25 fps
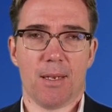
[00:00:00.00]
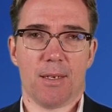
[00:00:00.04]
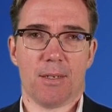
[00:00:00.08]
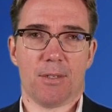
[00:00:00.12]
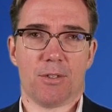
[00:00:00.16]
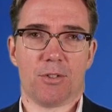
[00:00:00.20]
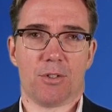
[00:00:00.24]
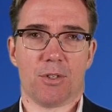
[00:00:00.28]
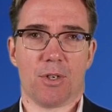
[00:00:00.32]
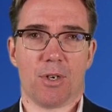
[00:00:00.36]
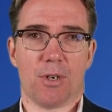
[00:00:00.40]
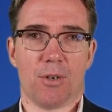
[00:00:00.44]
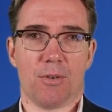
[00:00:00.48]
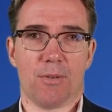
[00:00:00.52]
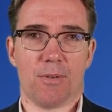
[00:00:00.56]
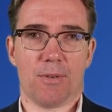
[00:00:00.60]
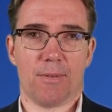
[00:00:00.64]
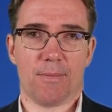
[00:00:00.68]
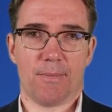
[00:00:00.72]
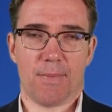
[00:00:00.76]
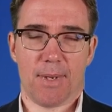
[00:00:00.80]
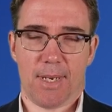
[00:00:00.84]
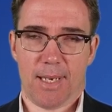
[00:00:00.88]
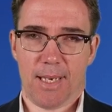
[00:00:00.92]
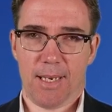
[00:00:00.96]
So
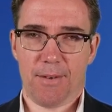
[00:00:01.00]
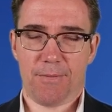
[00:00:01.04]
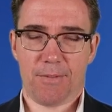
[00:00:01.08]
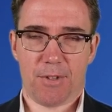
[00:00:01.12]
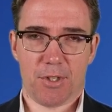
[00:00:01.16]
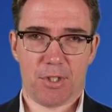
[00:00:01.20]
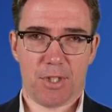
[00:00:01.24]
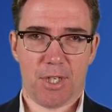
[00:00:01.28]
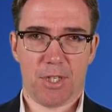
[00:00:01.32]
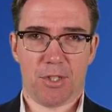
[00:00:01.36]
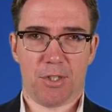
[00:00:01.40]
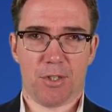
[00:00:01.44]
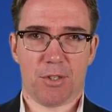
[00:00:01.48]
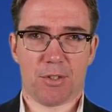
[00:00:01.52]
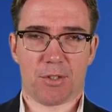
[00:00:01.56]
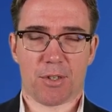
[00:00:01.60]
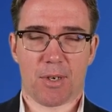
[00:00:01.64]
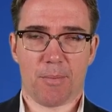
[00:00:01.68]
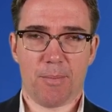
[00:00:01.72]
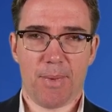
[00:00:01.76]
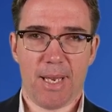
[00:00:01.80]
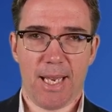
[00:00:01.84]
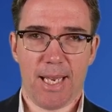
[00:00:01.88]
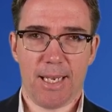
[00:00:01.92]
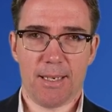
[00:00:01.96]
if decisions are
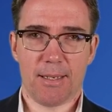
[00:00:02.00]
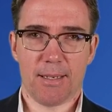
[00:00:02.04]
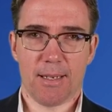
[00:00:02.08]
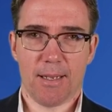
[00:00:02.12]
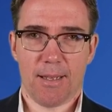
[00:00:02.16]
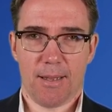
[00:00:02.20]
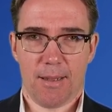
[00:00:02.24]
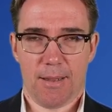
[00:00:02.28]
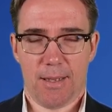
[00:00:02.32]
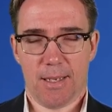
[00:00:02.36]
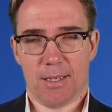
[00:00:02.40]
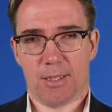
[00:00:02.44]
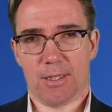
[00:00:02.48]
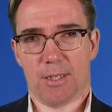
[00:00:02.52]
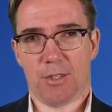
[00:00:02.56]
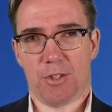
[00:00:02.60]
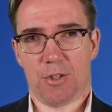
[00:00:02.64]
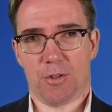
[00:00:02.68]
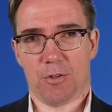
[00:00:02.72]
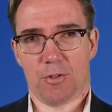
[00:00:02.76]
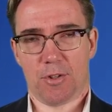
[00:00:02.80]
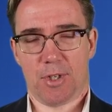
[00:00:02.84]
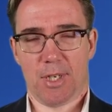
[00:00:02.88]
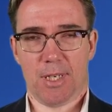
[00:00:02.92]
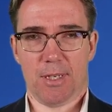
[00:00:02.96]
made, this is
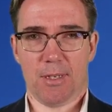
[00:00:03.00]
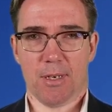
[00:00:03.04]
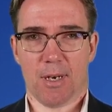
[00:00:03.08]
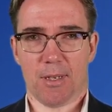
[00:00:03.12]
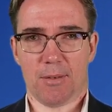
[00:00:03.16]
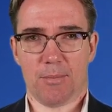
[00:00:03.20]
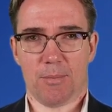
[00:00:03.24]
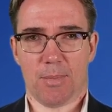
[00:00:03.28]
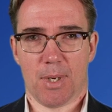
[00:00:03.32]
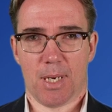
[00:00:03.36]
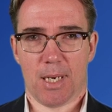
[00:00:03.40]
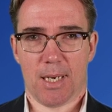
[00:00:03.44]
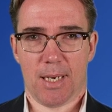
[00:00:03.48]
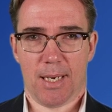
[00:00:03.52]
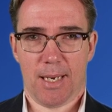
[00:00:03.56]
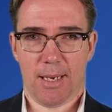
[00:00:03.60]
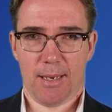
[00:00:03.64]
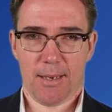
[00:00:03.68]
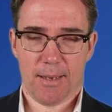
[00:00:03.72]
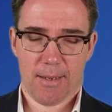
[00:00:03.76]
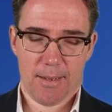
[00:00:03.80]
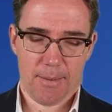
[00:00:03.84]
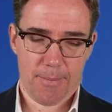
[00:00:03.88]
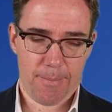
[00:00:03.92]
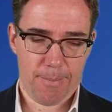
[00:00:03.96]
usually done by
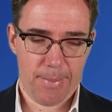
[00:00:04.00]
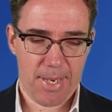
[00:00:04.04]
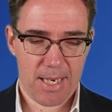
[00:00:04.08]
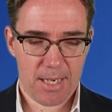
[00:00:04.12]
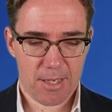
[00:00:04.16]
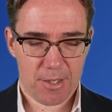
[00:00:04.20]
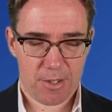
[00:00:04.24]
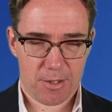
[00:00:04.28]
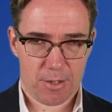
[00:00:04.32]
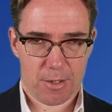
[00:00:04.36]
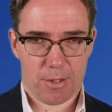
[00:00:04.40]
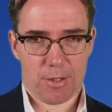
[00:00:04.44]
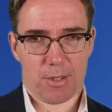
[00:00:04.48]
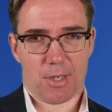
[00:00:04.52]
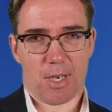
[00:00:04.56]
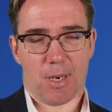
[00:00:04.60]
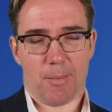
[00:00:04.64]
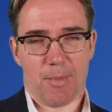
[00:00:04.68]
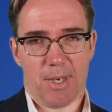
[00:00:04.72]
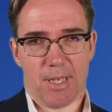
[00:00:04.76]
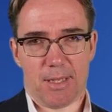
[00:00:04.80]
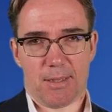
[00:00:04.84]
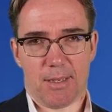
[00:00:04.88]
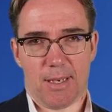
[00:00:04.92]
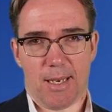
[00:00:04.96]
ministers
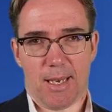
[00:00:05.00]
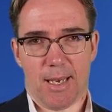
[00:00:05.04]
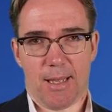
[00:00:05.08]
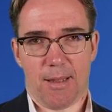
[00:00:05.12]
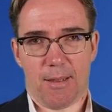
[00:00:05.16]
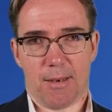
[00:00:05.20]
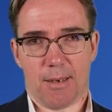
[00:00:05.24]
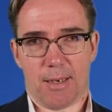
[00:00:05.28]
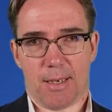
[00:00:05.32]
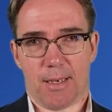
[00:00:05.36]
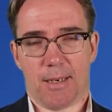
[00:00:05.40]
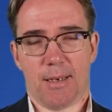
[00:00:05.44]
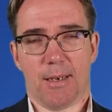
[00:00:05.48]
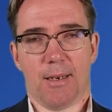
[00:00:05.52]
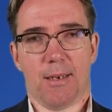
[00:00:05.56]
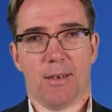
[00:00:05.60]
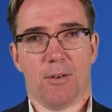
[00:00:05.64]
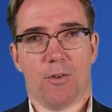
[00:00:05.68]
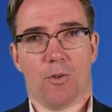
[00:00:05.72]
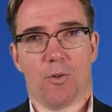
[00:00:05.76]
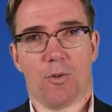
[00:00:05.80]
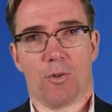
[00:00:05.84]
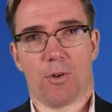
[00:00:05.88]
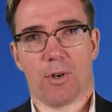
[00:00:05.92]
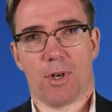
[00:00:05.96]
coming together
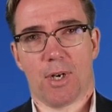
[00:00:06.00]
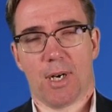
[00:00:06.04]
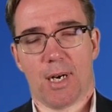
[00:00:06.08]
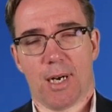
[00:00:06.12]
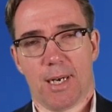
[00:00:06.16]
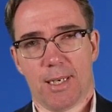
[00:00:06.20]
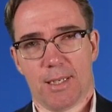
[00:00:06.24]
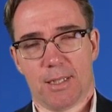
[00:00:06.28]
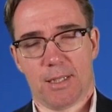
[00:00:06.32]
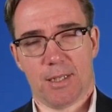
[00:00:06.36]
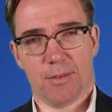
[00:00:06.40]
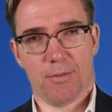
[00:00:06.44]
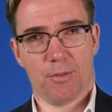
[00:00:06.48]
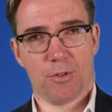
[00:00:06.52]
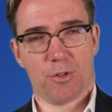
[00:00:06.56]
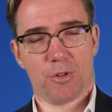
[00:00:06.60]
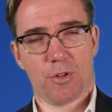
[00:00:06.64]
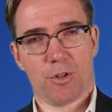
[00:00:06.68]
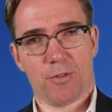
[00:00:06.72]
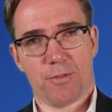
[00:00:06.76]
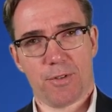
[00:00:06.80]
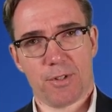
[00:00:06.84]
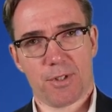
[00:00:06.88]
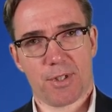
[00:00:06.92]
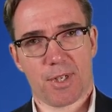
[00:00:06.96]
or high civil
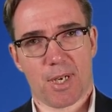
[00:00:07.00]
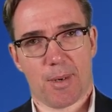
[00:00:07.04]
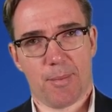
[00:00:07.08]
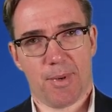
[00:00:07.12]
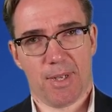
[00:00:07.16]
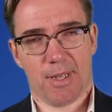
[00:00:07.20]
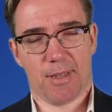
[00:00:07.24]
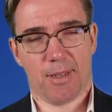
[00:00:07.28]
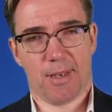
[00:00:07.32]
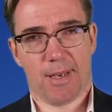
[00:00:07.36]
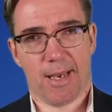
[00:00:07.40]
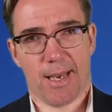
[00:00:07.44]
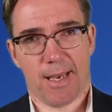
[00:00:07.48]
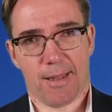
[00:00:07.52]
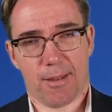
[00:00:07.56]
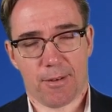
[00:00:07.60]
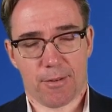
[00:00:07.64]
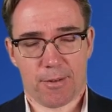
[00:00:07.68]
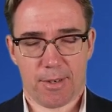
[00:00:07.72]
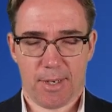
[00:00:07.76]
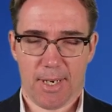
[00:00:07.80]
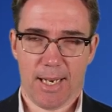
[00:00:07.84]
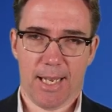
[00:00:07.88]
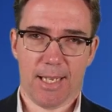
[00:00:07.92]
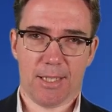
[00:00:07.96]
servants coming together
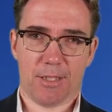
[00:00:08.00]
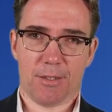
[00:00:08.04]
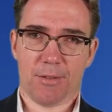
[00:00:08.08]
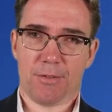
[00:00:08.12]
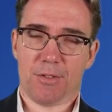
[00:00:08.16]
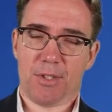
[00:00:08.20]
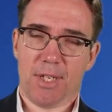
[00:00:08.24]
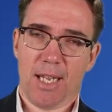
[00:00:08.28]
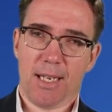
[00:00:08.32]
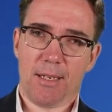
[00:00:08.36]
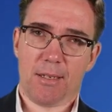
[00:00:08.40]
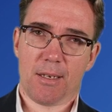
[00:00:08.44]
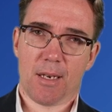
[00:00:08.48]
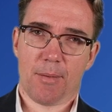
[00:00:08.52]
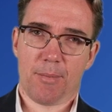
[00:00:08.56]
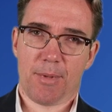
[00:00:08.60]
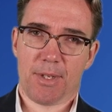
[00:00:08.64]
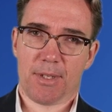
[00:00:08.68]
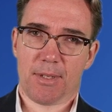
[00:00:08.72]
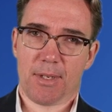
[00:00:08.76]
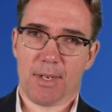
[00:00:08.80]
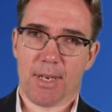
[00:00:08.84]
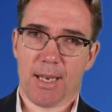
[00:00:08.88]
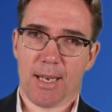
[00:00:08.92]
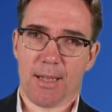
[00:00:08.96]
or the heads of state coming
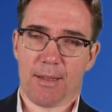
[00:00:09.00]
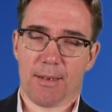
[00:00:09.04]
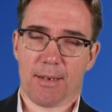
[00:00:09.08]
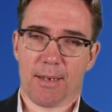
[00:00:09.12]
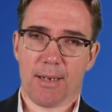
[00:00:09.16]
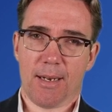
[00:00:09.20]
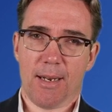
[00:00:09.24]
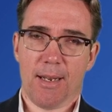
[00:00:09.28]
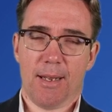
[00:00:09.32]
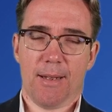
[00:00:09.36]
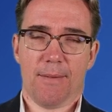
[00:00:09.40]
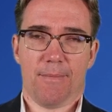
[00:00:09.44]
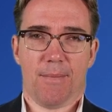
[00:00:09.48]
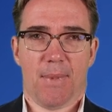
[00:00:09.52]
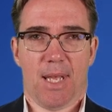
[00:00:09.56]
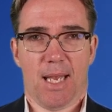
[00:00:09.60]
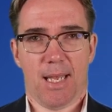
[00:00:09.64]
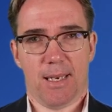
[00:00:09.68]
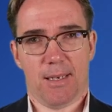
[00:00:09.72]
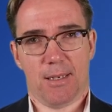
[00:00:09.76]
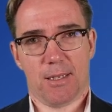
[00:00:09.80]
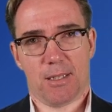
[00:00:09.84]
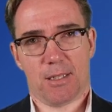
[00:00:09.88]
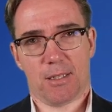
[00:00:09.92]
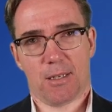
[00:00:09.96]
together
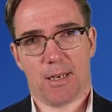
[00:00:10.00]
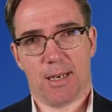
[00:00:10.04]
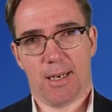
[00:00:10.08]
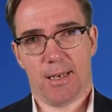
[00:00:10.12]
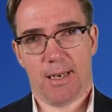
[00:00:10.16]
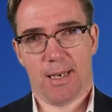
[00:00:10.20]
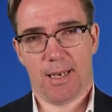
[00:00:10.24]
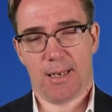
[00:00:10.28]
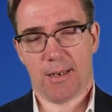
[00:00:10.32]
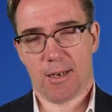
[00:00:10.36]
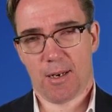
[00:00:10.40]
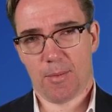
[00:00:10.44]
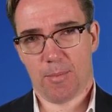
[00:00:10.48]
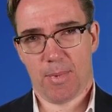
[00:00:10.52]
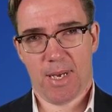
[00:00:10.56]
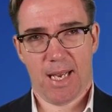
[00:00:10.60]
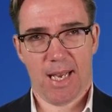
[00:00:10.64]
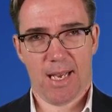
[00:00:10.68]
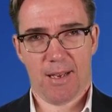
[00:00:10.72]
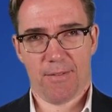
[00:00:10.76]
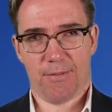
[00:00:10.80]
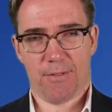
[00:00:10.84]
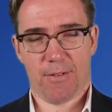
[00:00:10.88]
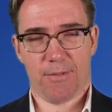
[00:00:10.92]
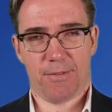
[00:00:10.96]
and deciding on
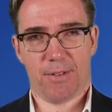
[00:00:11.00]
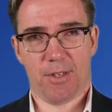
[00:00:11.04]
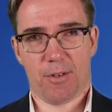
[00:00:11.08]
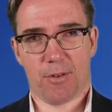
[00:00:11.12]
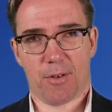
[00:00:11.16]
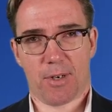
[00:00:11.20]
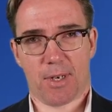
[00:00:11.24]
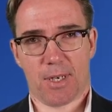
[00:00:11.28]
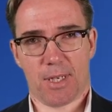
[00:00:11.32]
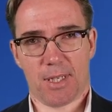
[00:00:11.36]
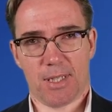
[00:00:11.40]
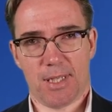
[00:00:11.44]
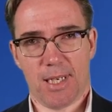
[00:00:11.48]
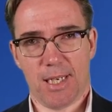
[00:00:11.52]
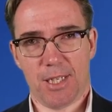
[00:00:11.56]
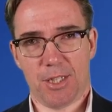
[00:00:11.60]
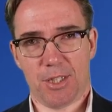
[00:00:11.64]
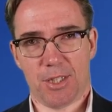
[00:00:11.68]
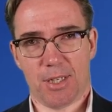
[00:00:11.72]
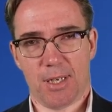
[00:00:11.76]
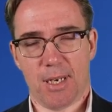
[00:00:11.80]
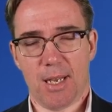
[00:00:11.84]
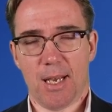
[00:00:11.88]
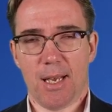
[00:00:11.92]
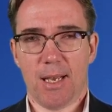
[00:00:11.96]
behalf of the
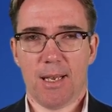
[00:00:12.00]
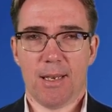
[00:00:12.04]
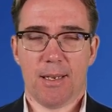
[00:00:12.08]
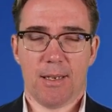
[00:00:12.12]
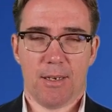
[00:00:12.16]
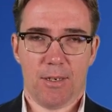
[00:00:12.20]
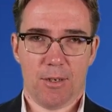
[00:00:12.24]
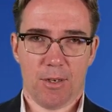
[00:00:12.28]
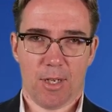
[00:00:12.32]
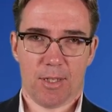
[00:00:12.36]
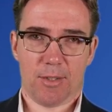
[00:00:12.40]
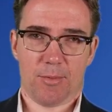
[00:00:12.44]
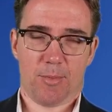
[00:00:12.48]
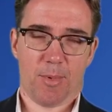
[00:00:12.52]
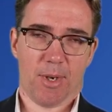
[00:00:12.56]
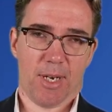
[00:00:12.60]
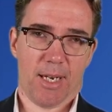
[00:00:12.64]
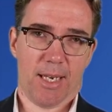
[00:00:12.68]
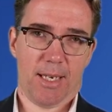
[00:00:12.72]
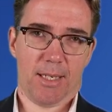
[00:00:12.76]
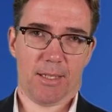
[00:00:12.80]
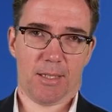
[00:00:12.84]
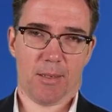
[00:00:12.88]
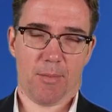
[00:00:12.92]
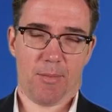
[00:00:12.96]
organization, not
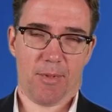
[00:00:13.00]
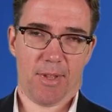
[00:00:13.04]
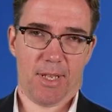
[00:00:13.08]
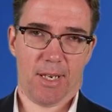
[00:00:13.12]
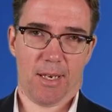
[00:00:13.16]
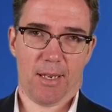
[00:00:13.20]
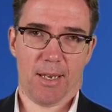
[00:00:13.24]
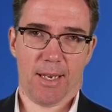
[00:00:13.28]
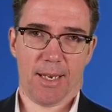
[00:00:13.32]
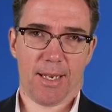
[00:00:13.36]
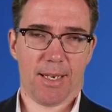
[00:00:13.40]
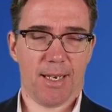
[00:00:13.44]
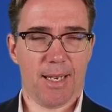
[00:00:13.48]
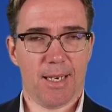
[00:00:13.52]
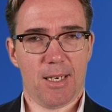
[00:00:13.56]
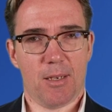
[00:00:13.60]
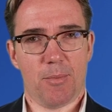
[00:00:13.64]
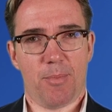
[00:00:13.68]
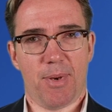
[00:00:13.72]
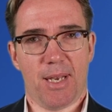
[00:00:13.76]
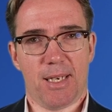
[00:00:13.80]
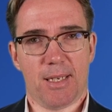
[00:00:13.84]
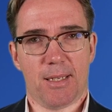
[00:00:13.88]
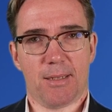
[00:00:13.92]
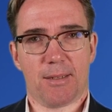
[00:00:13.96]
by something like an
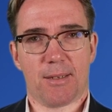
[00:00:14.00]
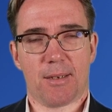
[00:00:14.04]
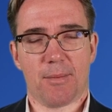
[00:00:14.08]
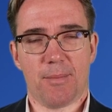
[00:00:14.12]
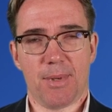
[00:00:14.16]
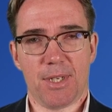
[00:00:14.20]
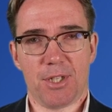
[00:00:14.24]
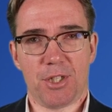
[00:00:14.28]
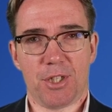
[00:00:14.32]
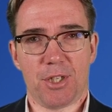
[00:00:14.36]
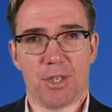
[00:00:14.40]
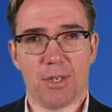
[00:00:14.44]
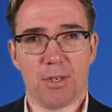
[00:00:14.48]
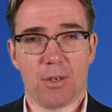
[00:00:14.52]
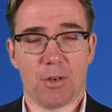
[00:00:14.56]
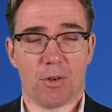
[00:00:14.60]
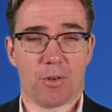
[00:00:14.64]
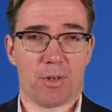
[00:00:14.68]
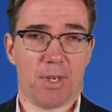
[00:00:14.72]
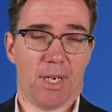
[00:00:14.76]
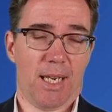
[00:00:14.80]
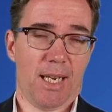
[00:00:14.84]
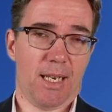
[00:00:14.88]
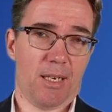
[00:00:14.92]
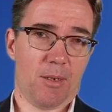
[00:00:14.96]
independent commission or
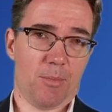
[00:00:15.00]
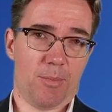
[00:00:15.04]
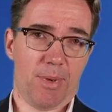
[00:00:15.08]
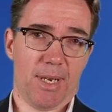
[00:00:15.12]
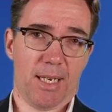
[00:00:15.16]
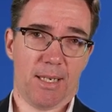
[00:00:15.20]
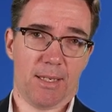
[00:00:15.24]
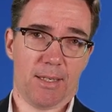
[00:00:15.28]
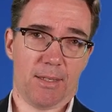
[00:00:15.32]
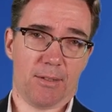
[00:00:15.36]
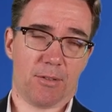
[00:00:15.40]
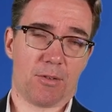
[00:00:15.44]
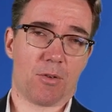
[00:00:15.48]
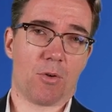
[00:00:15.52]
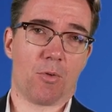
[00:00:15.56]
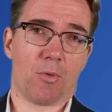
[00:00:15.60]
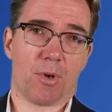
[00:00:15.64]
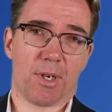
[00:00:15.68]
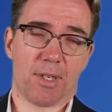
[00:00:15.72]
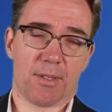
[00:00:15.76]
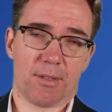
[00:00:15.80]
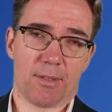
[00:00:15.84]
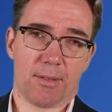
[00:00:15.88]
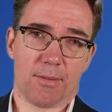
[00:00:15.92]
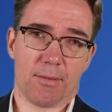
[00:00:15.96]
an independent
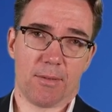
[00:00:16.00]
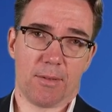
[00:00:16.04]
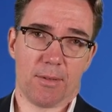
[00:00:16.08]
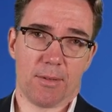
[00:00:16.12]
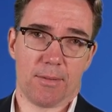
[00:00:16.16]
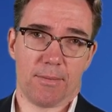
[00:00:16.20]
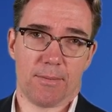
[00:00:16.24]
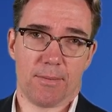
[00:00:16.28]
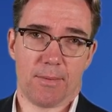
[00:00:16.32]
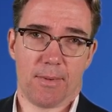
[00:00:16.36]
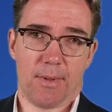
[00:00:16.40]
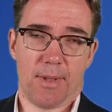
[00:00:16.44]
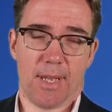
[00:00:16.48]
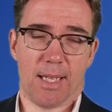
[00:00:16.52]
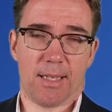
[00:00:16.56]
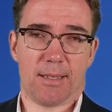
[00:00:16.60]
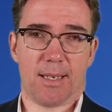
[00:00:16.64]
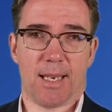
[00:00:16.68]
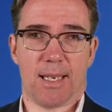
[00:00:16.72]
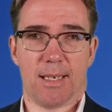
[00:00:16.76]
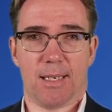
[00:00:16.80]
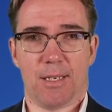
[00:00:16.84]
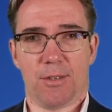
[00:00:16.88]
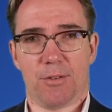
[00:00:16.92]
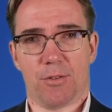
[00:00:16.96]
court that
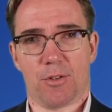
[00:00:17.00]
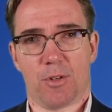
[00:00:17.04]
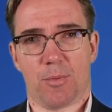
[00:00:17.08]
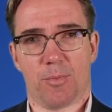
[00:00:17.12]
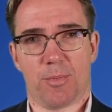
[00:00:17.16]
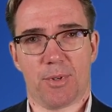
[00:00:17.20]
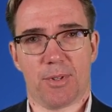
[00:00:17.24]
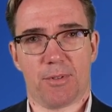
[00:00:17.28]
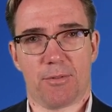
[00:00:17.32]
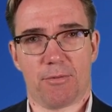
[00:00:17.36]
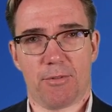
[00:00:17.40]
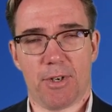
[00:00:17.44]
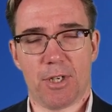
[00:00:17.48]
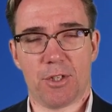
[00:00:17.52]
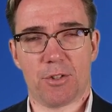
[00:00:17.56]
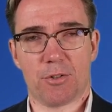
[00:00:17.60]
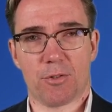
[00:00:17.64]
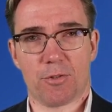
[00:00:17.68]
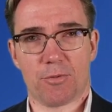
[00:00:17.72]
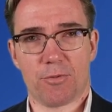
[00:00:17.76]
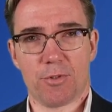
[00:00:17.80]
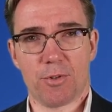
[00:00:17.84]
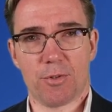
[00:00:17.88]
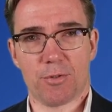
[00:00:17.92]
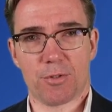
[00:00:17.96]
can interpret
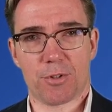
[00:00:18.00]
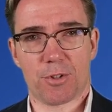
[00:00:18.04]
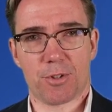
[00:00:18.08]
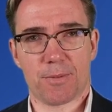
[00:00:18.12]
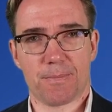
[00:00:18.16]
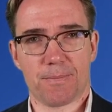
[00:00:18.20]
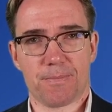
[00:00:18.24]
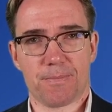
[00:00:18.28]
regional rules.